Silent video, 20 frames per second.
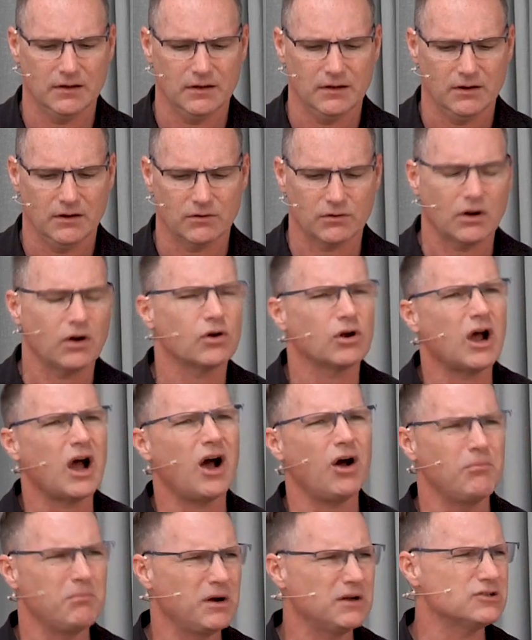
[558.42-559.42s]
or, or
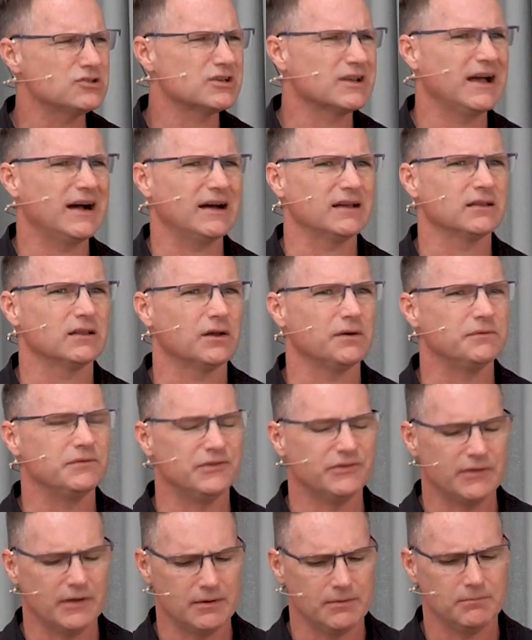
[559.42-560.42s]
how much God loves
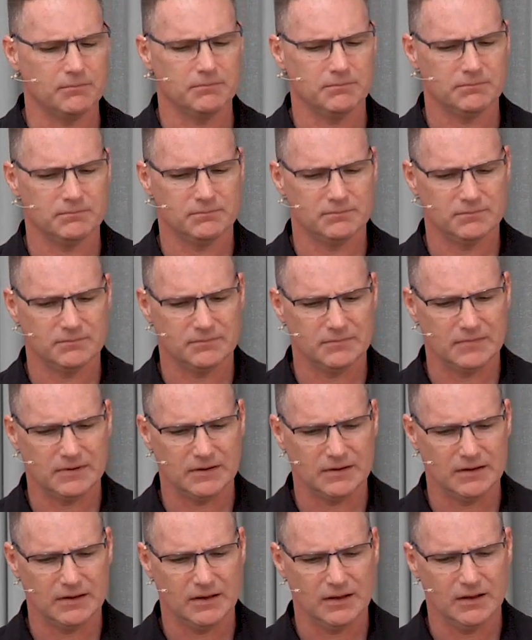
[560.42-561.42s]
them.
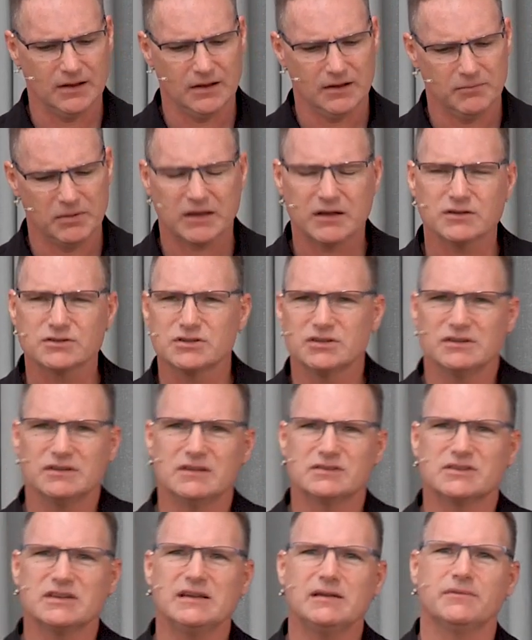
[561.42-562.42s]
Because you
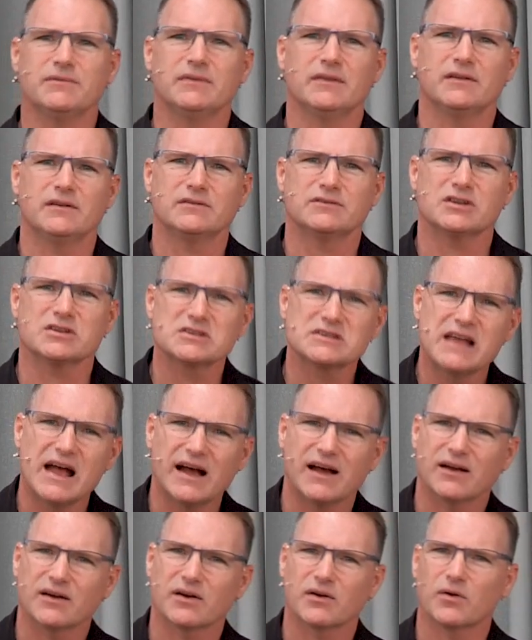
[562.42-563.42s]
see, just
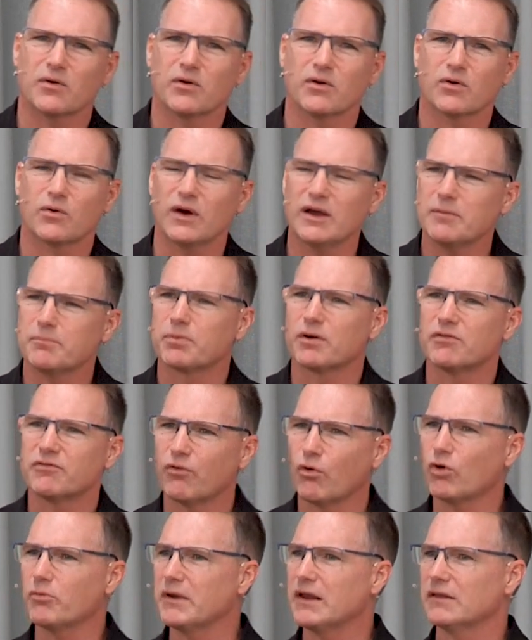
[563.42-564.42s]
not quite
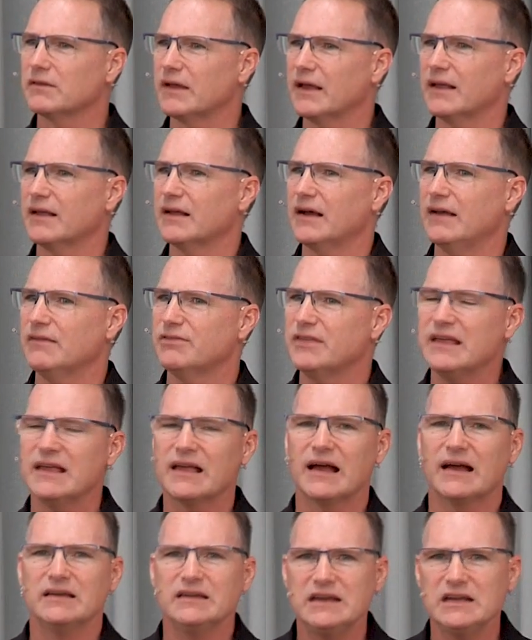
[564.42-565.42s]
performing like I think
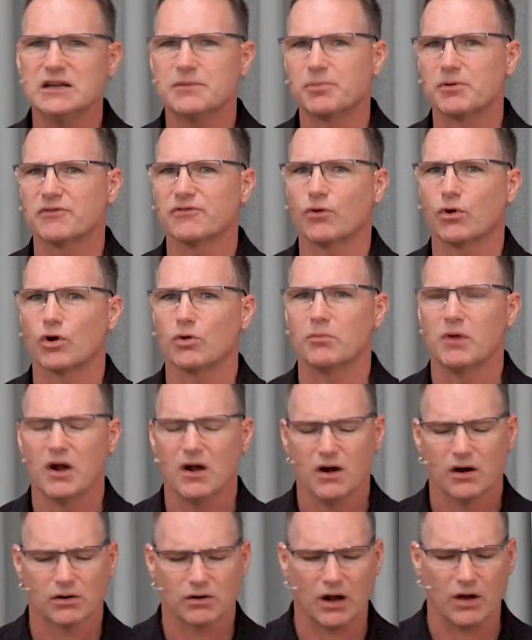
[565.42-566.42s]
I need to perform
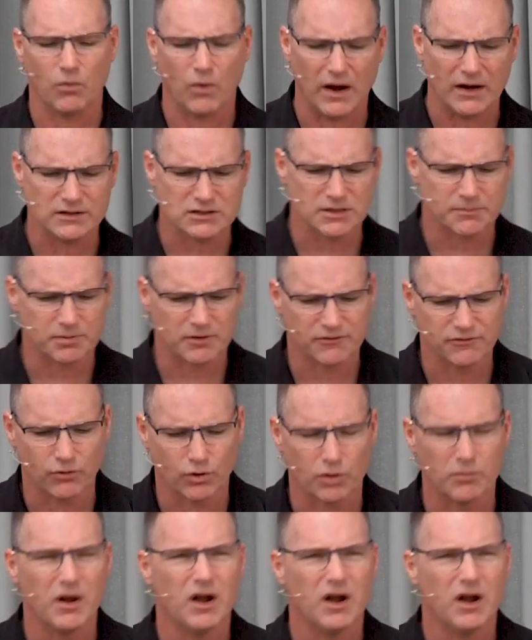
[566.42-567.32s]
or I want to perform